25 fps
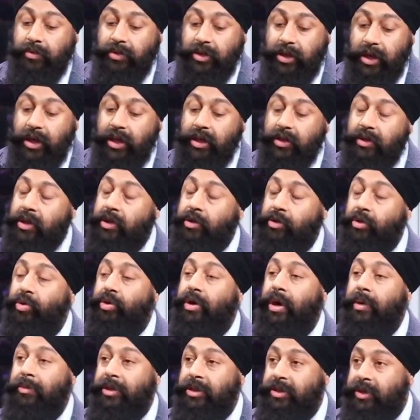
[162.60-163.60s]
jede the
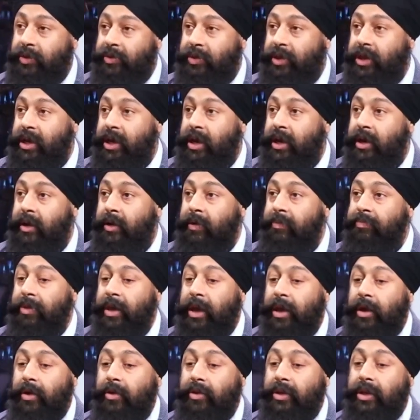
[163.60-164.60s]
newcomers aunde aa
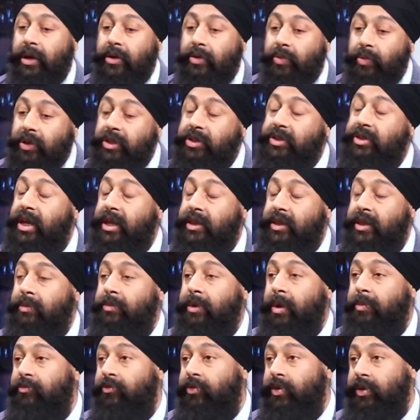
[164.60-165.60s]
that we set them
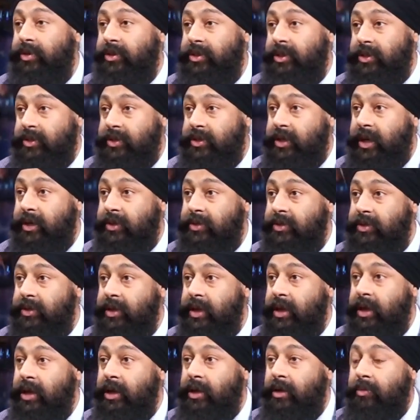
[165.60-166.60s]
up for success
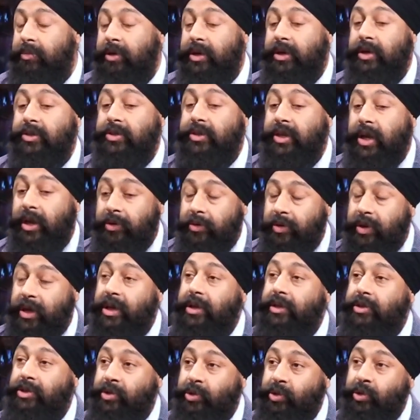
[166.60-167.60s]
because sanu eh
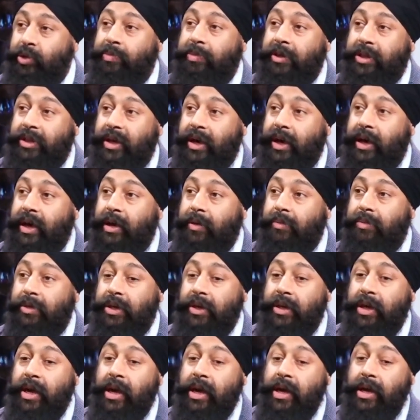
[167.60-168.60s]
zarur pata aa bhi
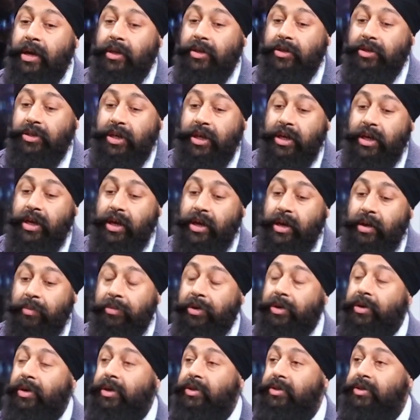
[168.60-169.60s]
je
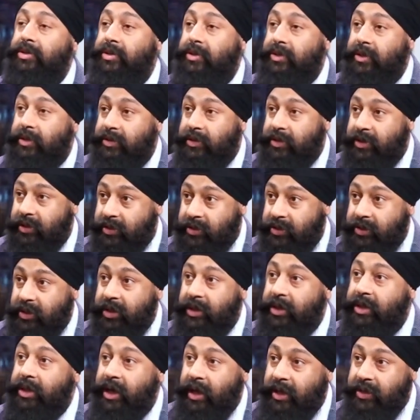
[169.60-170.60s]
immigrants
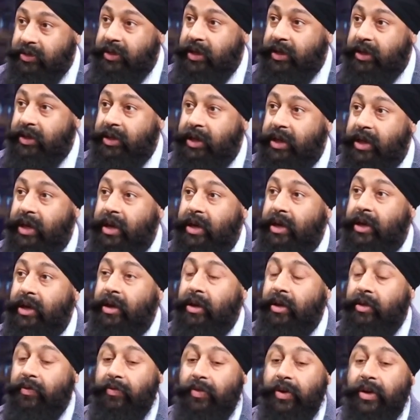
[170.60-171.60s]
succeed kar sakde aa
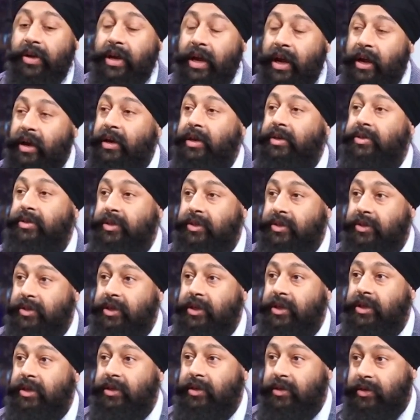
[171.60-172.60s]
fir Canada
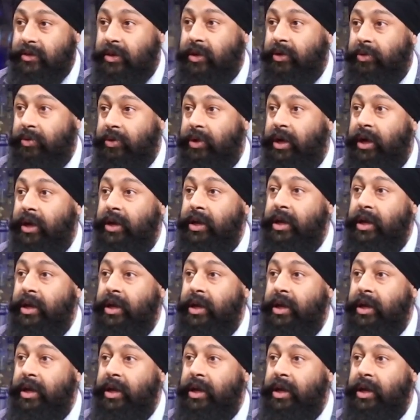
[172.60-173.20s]
succeed karuga